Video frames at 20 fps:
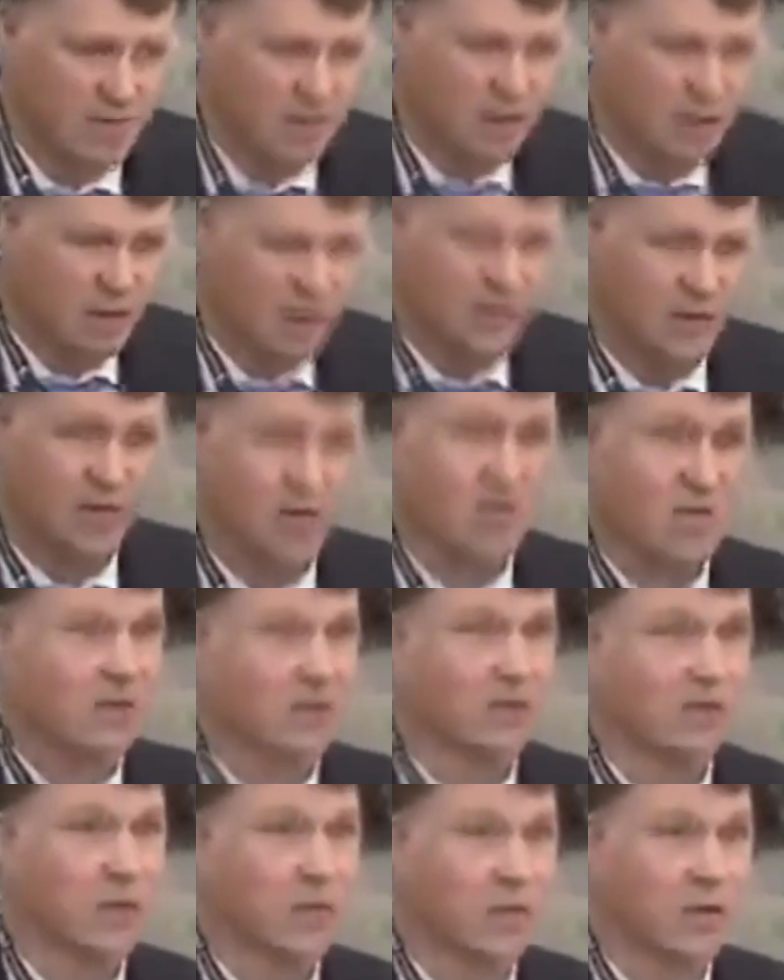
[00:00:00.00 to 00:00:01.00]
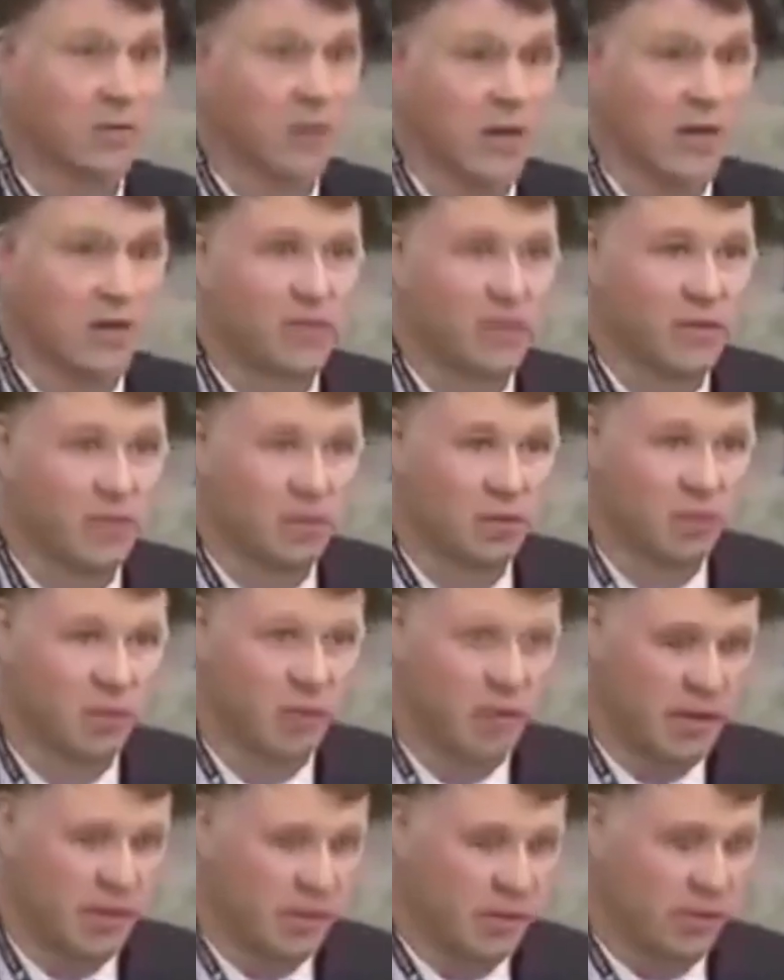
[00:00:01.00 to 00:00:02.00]
the time, but you're also seeing something rather
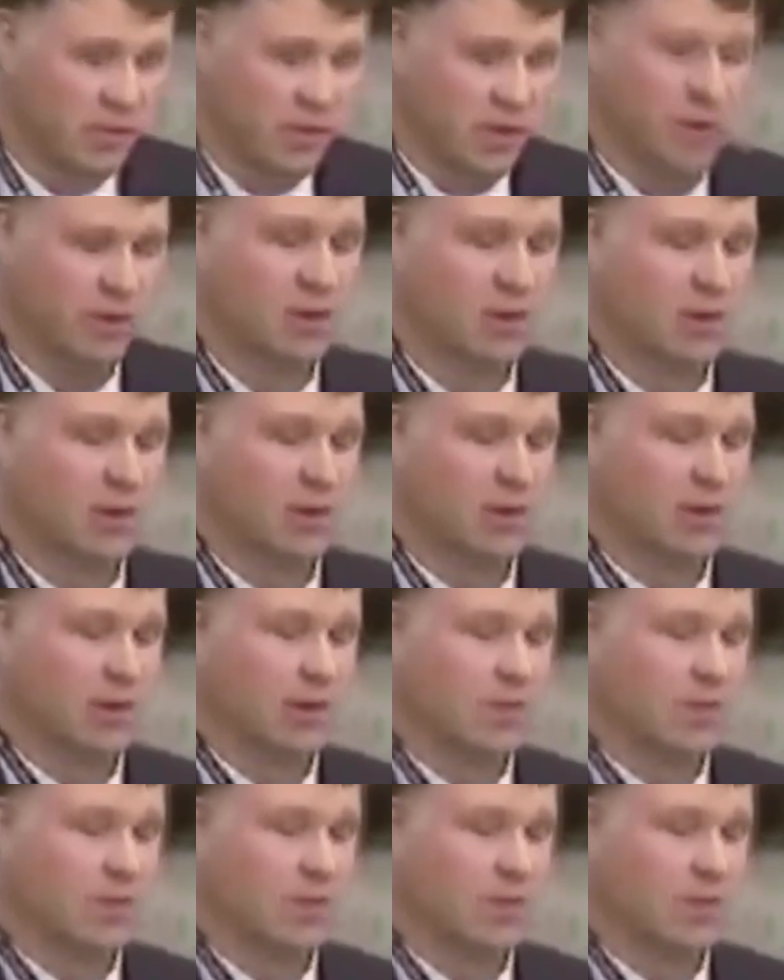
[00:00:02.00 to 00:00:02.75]
extraordinary where